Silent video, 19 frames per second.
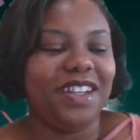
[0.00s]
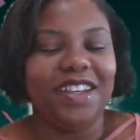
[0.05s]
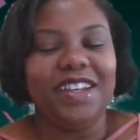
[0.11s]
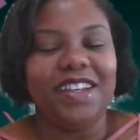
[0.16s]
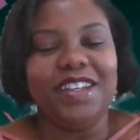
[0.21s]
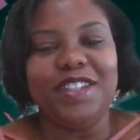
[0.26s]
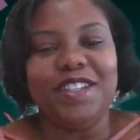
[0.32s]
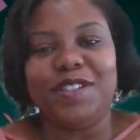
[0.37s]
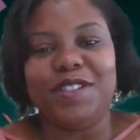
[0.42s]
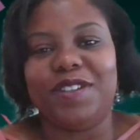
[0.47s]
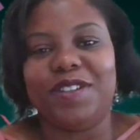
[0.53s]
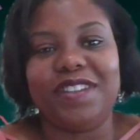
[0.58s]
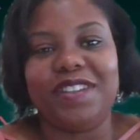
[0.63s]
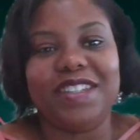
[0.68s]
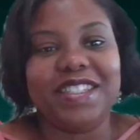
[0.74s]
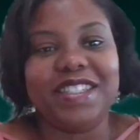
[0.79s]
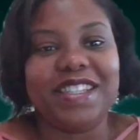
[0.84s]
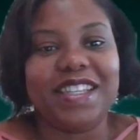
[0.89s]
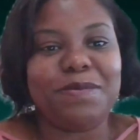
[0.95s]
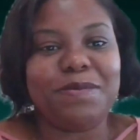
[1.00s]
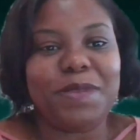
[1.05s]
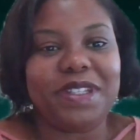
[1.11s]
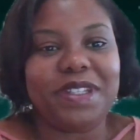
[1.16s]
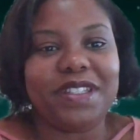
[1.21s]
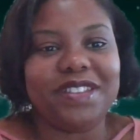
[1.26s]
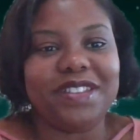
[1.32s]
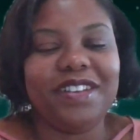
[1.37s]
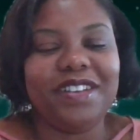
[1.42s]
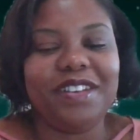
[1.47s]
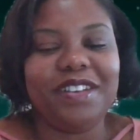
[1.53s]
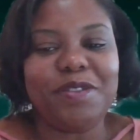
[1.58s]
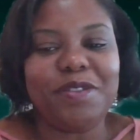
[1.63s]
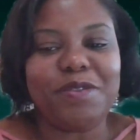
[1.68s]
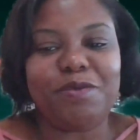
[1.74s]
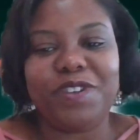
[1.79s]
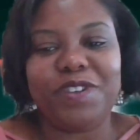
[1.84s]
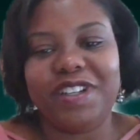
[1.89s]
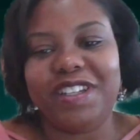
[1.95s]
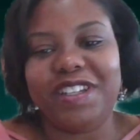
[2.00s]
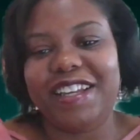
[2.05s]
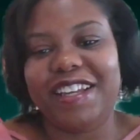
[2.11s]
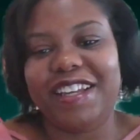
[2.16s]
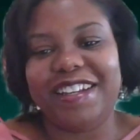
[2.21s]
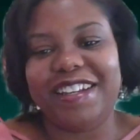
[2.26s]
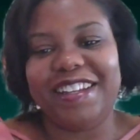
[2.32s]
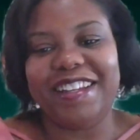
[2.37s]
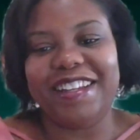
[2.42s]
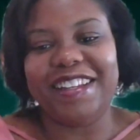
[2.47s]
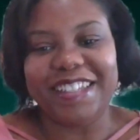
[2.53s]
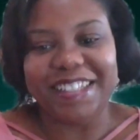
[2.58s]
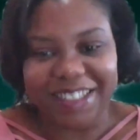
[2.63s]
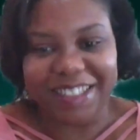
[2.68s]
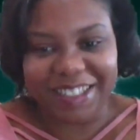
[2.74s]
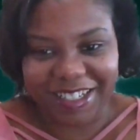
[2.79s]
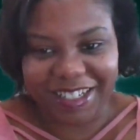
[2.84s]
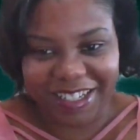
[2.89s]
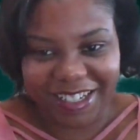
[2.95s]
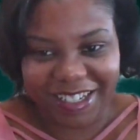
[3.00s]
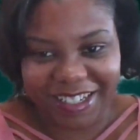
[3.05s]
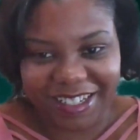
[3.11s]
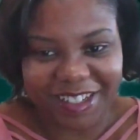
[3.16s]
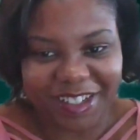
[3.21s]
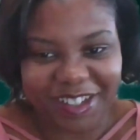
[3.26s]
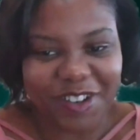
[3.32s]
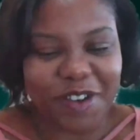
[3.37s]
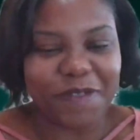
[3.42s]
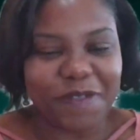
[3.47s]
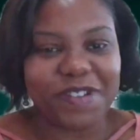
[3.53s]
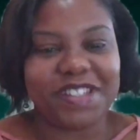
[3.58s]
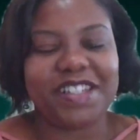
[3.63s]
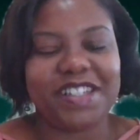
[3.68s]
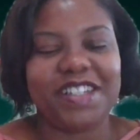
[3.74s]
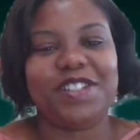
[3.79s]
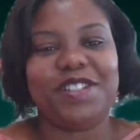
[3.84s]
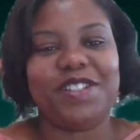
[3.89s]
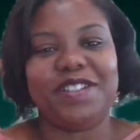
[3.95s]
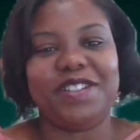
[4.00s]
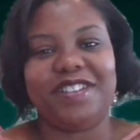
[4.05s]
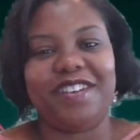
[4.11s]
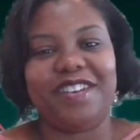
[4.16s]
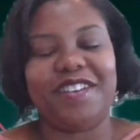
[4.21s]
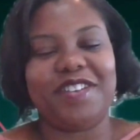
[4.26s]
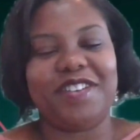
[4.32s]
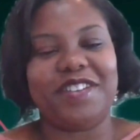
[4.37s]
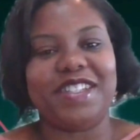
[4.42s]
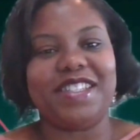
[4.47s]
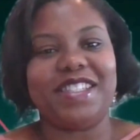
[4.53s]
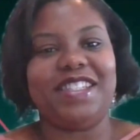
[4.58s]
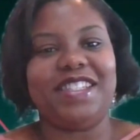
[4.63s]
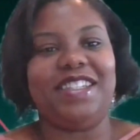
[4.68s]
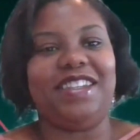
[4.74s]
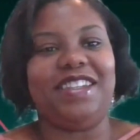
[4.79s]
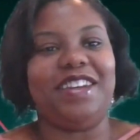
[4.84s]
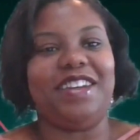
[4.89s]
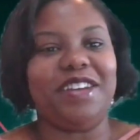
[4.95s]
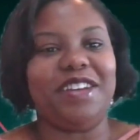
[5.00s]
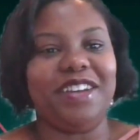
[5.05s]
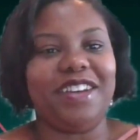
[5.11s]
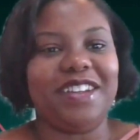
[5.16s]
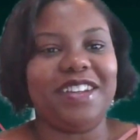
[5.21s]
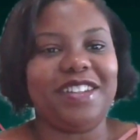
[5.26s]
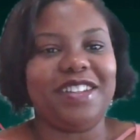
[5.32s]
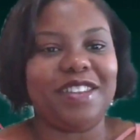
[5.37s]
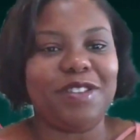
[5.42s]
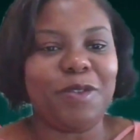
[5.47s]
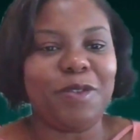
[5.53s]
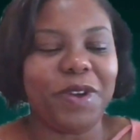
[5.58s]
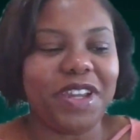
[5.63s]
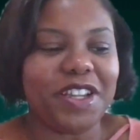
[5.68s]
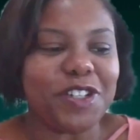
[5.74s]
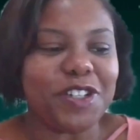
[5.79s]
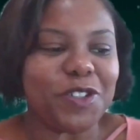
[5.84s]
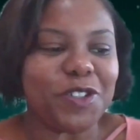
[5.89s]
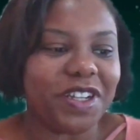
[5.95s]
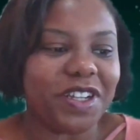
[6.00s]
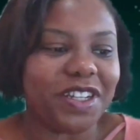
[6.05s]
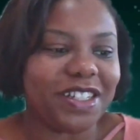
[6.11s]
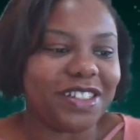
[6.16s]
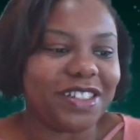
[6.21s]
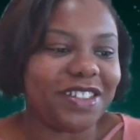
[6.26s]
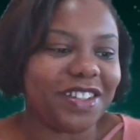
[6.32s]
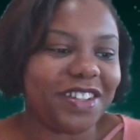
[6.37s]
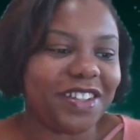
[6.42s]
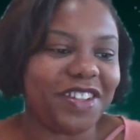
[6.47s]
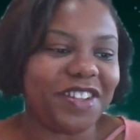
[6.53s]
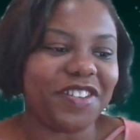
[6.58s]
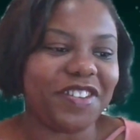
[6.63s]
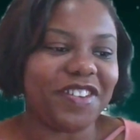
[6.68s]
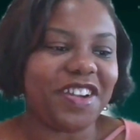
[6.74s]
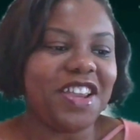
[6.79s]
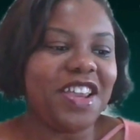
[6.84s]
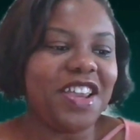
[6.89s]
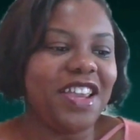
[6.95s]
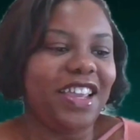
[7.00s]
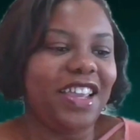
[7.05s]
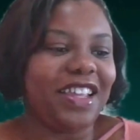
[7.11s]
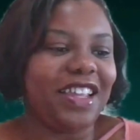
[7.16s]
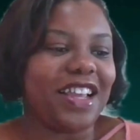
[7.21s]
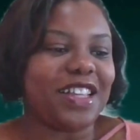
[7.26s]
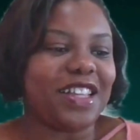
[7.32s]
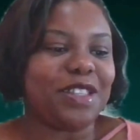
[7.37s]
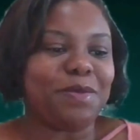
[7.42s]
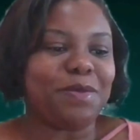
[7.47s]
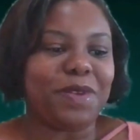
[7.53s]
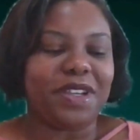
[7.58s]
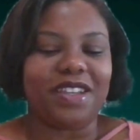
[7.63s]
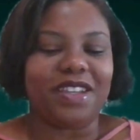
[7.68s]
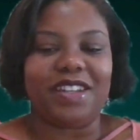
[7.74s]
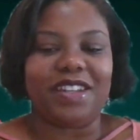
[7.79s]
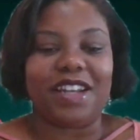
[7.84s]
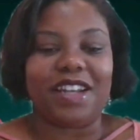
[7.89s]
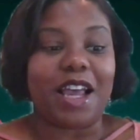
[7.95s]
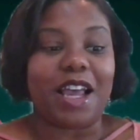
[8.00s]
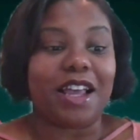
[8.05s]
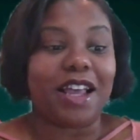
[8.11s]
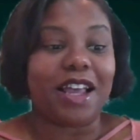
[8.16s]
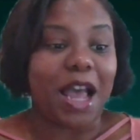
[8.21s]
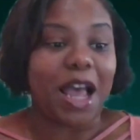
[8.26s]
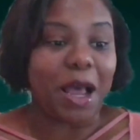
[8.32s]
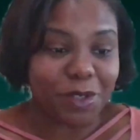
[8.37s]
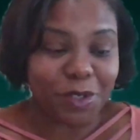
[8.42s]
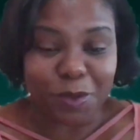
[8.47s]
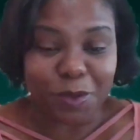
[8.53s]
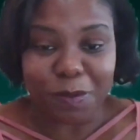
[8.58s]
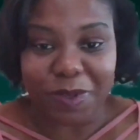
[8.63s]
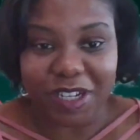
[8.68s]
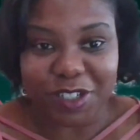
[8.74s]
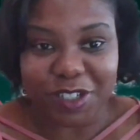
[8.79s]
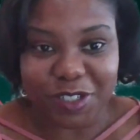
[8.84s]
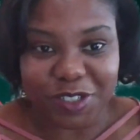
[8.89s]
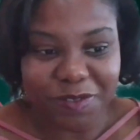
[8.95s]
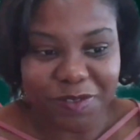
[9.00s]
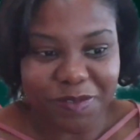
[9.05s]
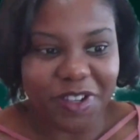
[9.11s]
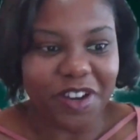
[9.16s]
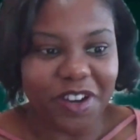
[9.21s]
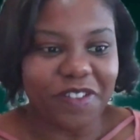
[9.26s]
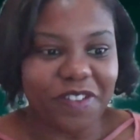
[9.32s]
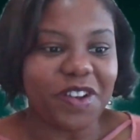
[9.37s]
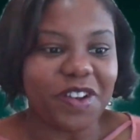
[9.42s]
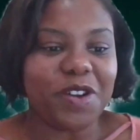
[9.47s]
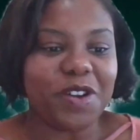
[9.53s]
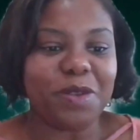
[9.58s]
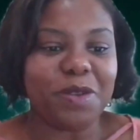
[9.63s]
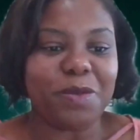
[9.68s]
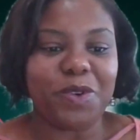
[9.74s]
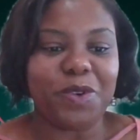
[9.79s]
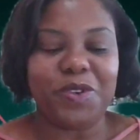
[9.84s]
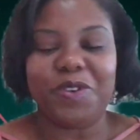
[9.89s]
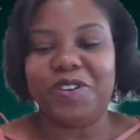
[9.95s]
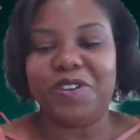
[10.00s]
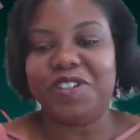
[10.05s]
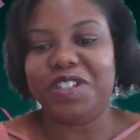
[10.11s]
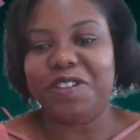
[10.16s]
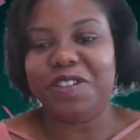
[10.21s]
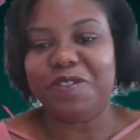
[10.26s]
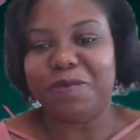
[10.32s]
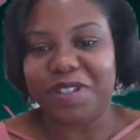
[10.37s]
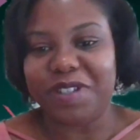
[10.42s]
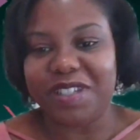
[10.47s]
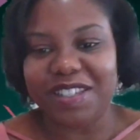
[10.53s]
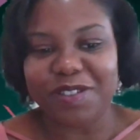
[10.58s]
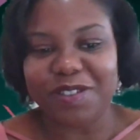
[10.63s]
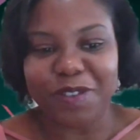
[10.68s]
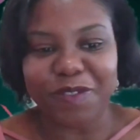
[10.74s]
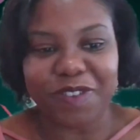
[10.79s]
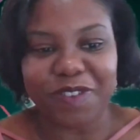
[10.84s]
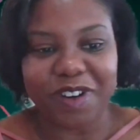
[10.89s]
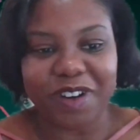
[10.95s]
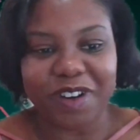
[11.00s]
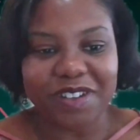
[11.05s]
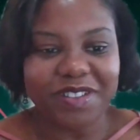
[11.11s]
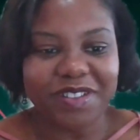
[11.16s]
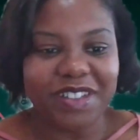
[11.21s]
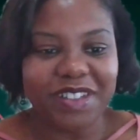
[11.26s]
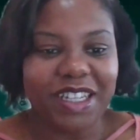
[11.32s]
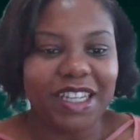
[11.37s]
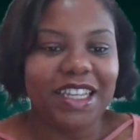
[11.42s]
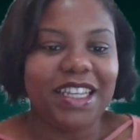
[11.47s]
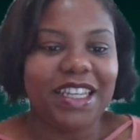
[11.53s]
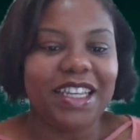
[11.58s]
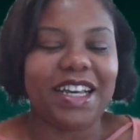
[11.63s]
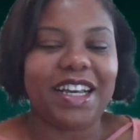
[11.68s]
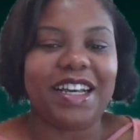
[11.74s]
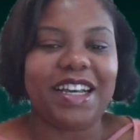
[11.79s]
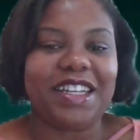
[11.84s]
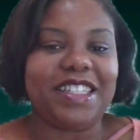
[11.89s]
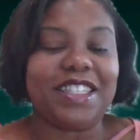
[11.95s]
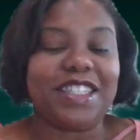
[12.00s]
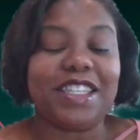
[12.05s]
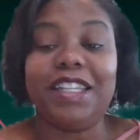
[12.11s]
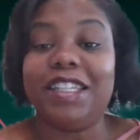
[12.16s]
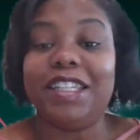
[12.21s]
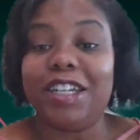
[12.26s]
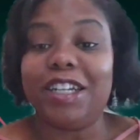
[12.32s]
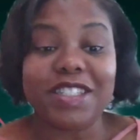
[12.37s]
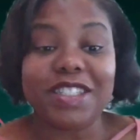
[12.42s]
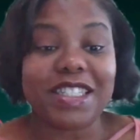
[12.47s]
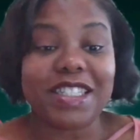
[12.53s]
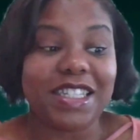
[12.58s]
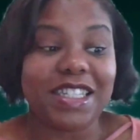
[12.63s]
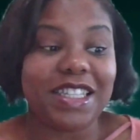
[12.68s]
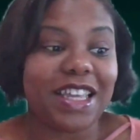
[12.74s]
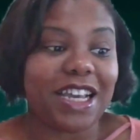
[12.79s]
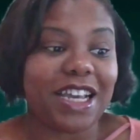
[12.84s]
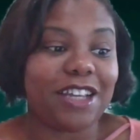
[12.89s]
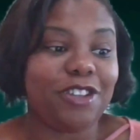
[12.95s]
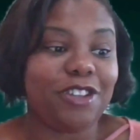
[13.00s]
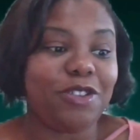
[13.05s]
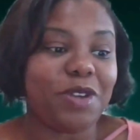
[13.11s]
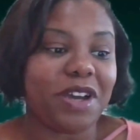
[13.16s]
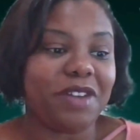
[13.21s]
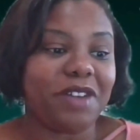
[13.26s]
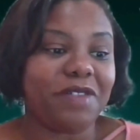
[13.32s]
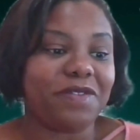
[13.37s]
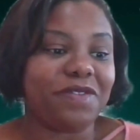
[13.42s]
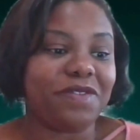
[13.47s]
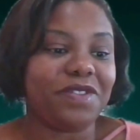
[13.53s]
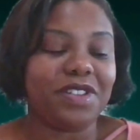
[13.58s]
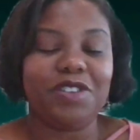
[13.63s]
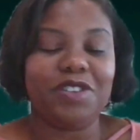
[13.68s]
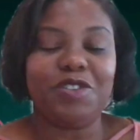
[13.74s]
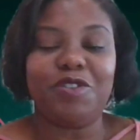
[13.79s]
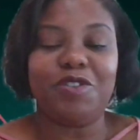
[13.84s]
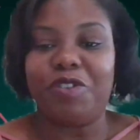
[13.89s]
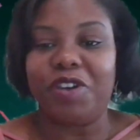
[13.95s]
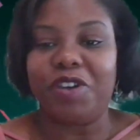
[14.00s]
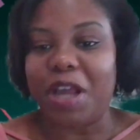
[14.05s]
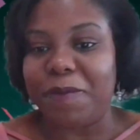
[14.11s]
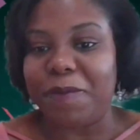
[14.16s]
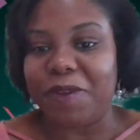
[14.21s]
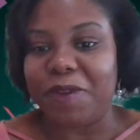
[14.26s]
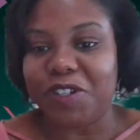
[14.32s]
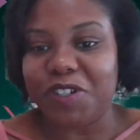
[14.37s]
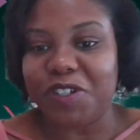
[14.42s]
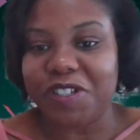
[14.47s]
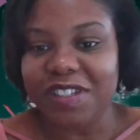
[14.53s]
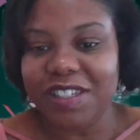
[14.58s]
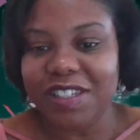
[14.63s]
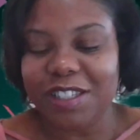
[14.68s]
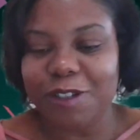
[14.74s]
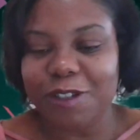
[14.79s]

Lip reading: So this has been really an enlightening conversation. Honestly, I quite enjoyed it, Taahir. It has been an absolute pleasure hearing all about your achievements so far. It's clear to see that you have great ambitions.